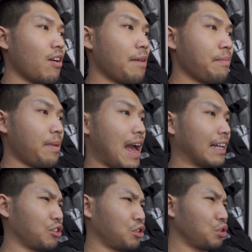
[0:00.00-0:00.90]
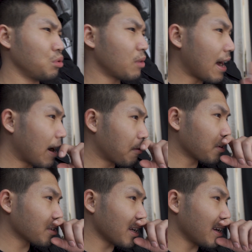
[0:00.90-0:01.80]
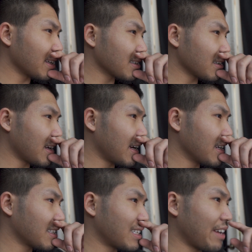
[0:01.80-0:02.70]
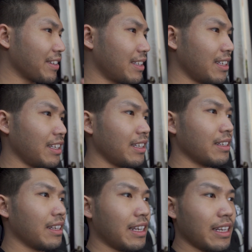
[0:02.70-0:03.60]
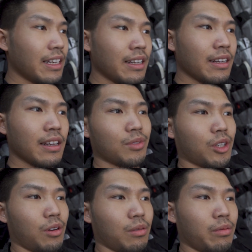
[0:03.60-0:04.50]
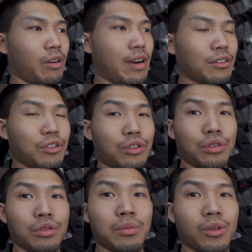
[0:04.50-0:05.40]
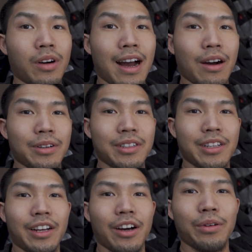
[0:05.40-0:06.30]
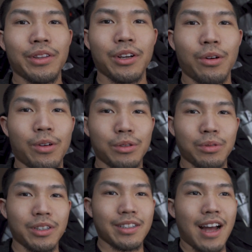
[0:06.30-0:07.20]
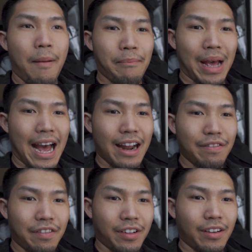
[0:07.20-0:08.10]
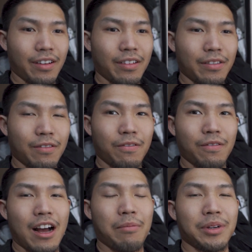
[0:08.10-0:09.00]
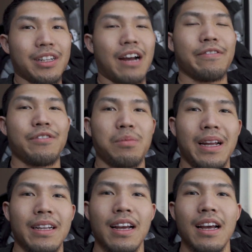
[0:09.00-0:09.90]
I'm at 2 hours and 17 in. So around 2 more hours to go in the course, which is not bad for how much time we've spent.